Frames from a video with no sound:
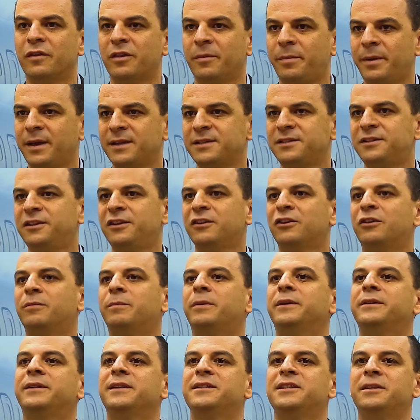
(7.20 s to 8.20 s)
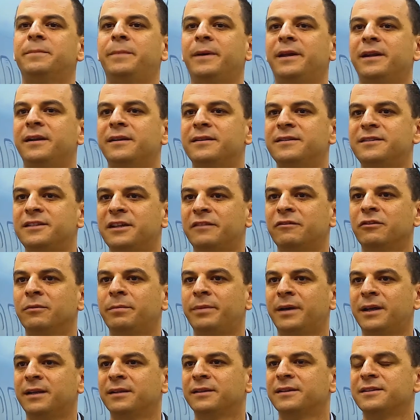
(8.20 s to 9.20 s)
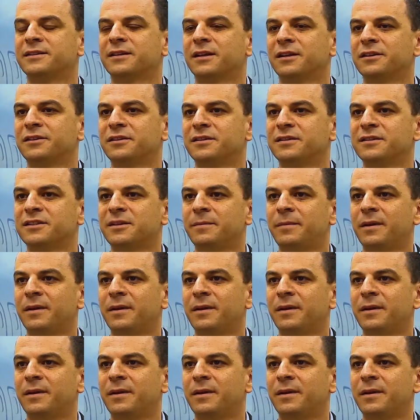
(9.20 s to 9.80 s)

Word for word: the past year, I've participated in several panel discussions